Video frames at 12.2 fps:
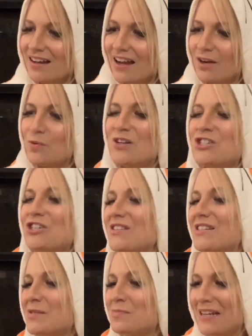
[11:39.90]
"I wish
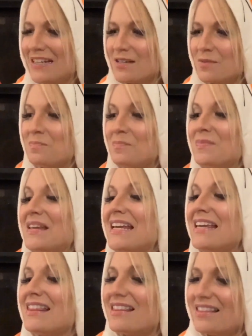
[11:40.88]
she'd speak to
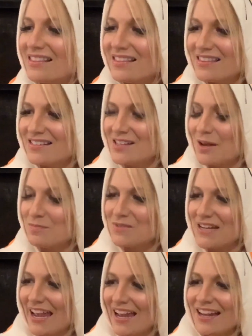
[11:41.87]
me
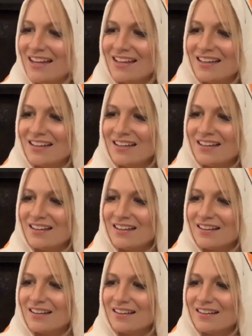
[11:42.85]
someday.
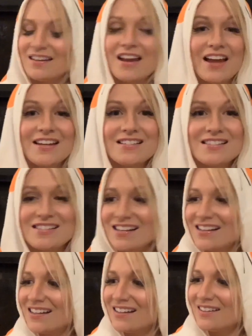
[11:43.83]
Nice,
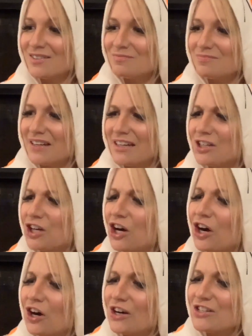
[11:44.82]

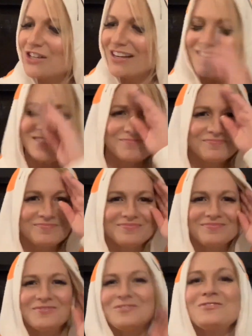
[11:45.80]
encouraging,
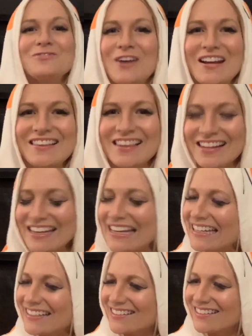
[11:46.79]

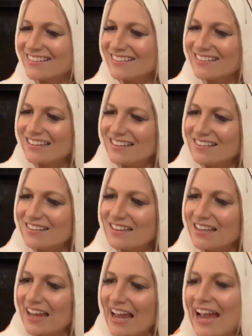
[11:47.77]
friendly."
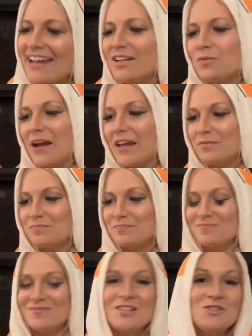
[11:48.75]
Anyway,
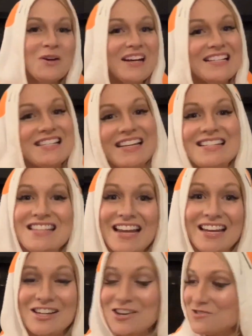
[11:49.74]
the tricks
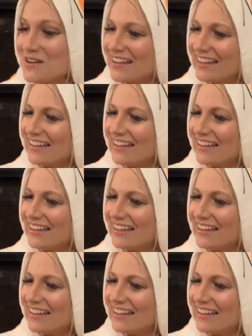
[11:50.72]
continued,